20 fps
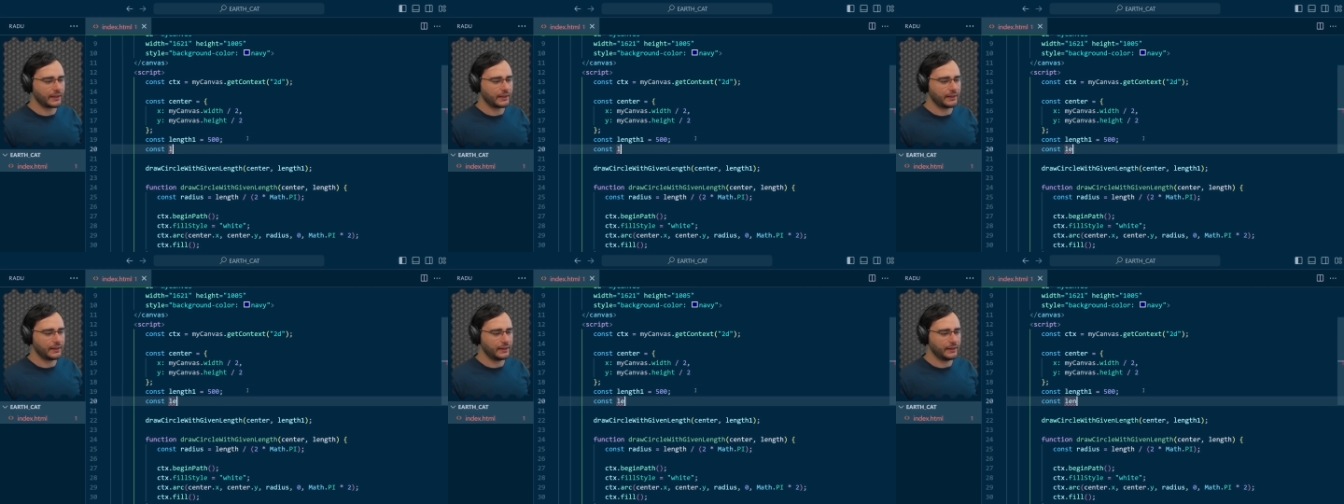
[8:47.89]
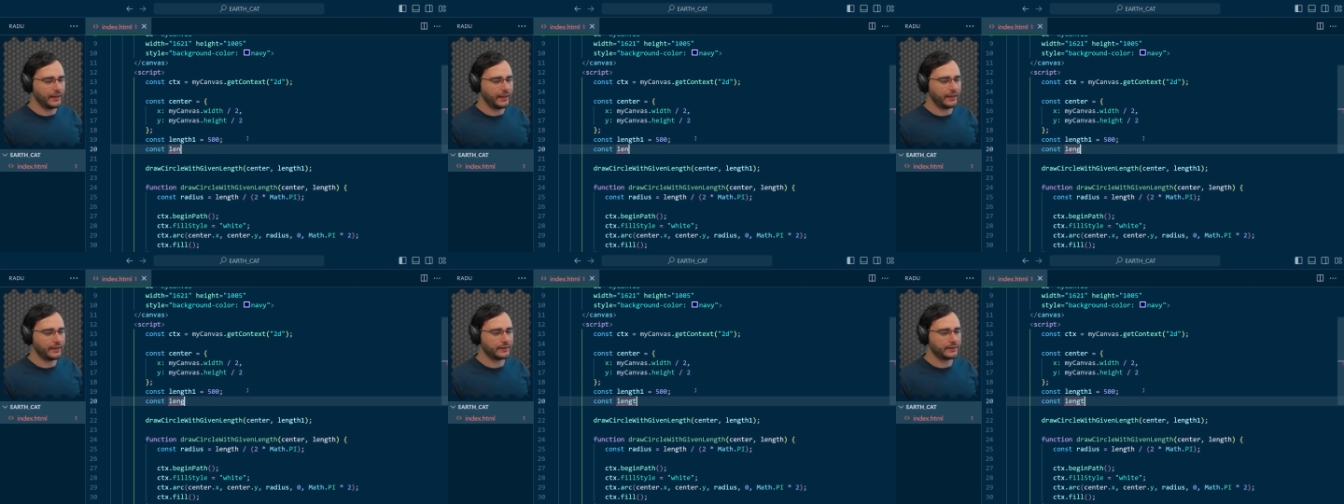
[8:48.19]

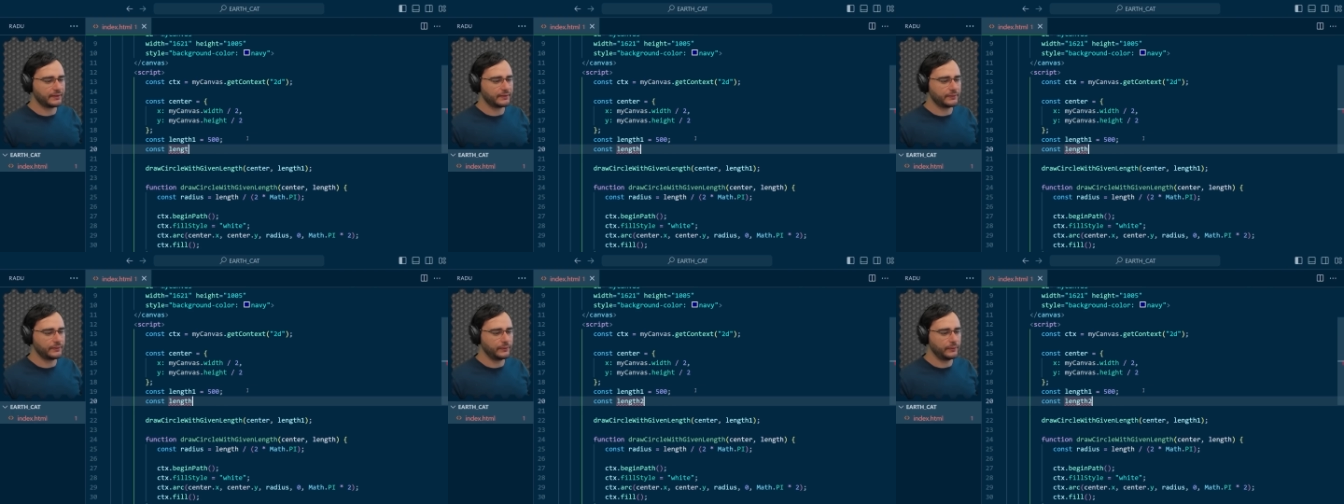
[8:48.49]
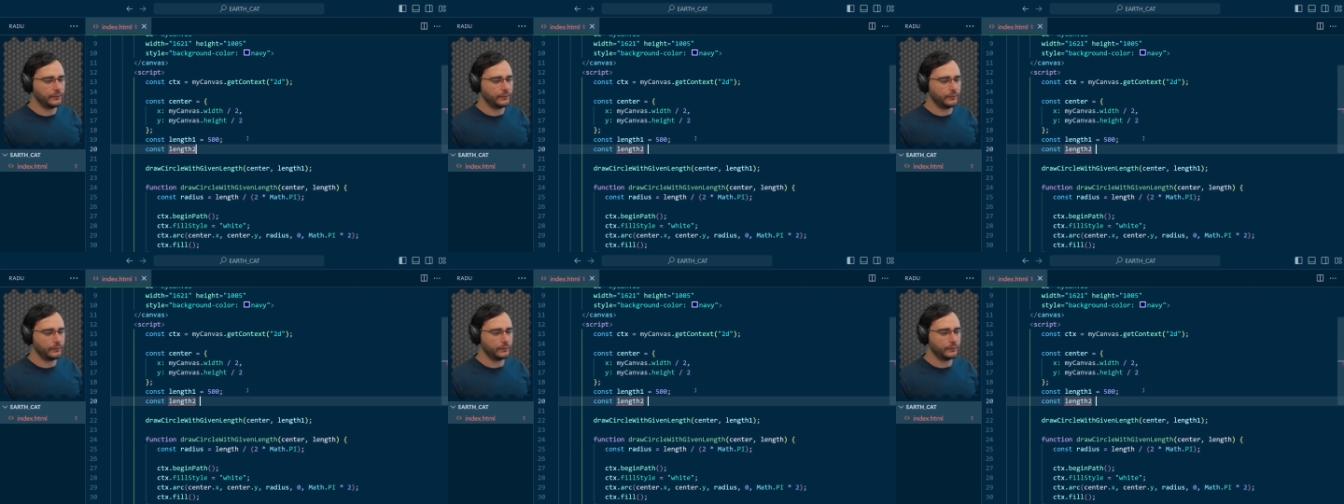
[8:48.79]
length
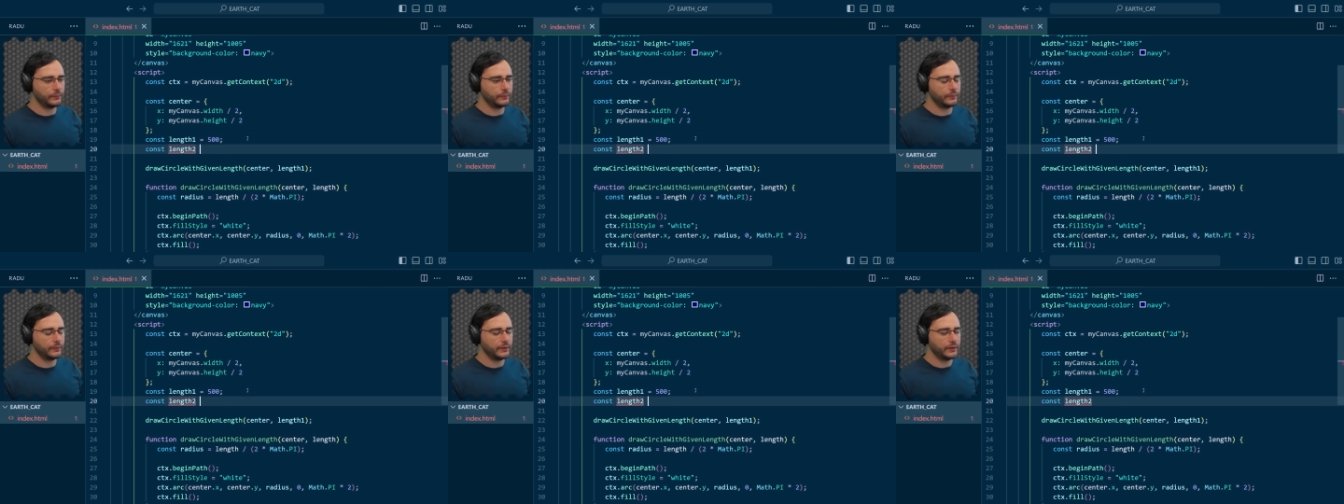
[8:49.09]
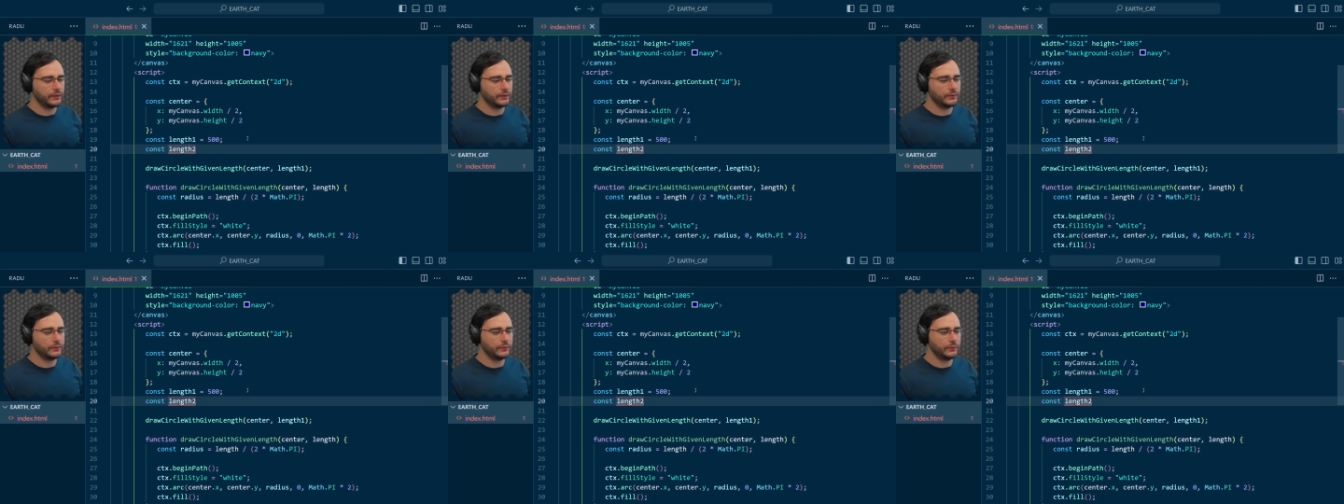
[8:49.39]
2
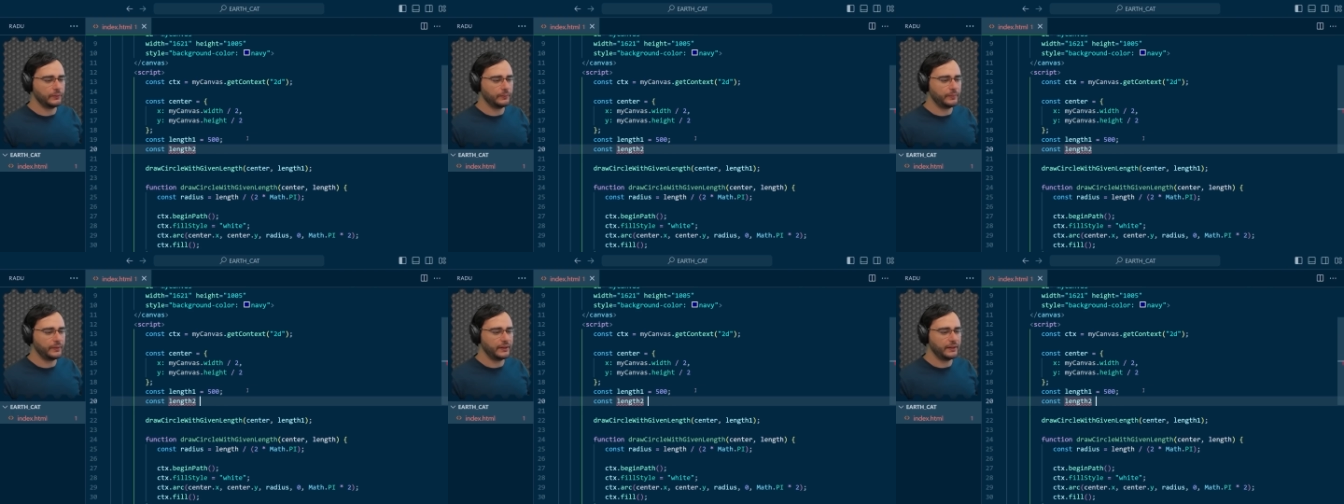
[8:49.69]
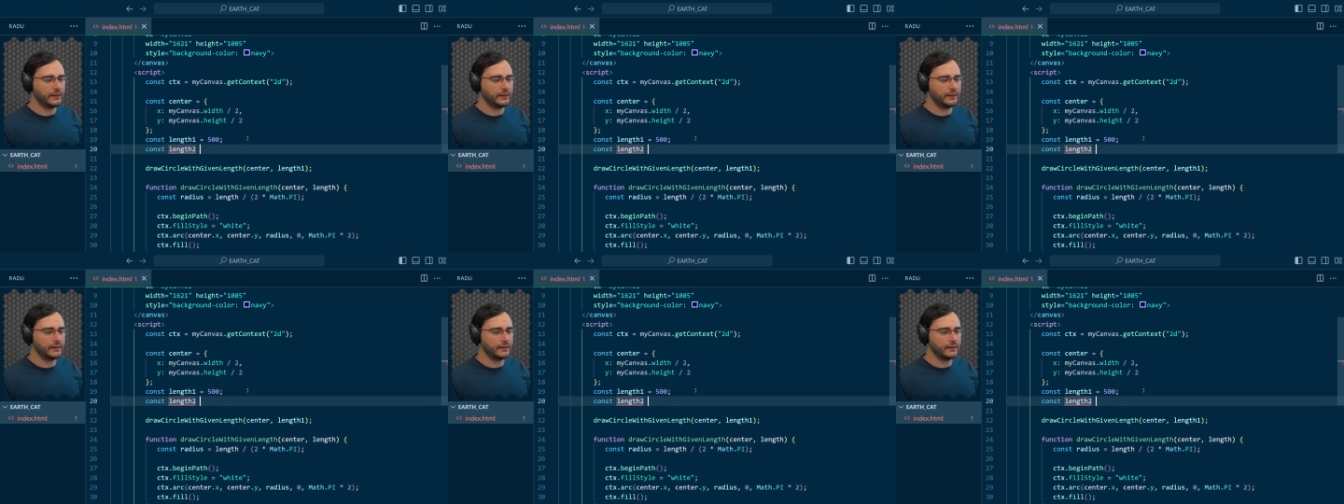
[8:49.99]
to
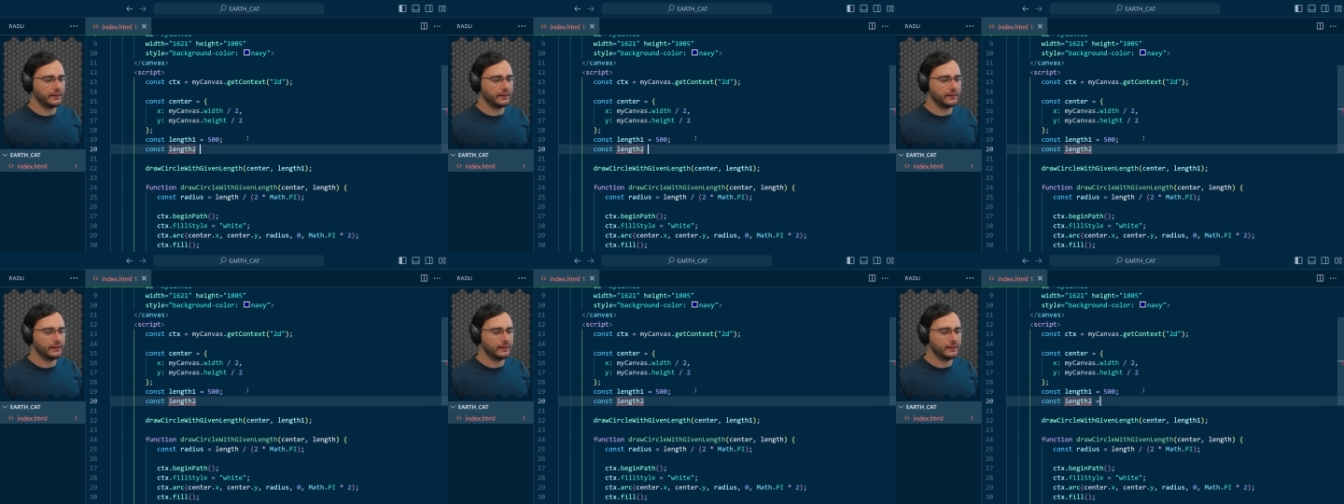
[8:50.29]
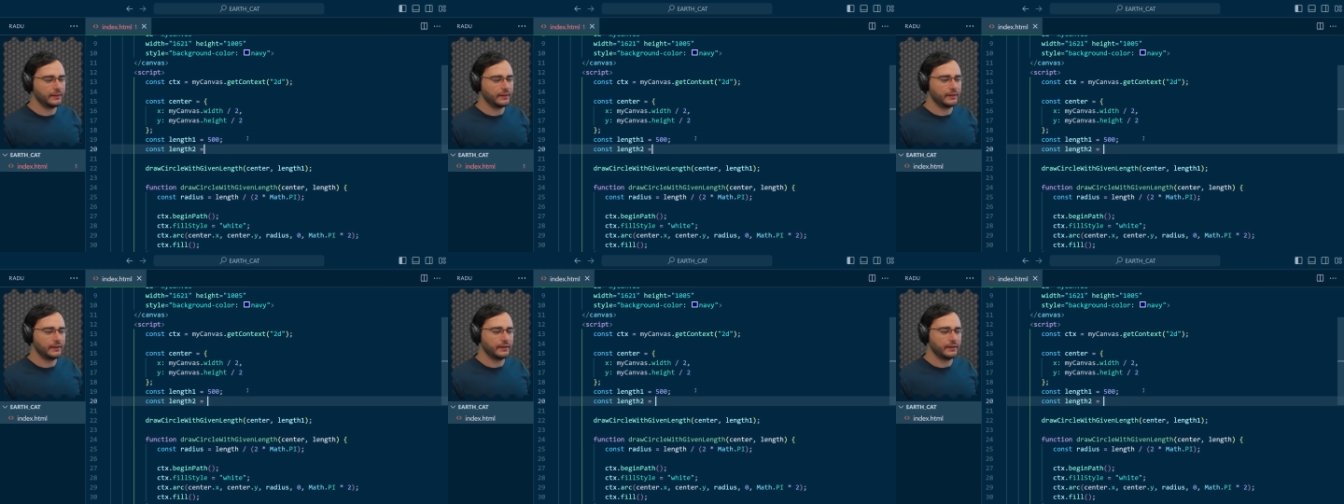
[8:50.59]
be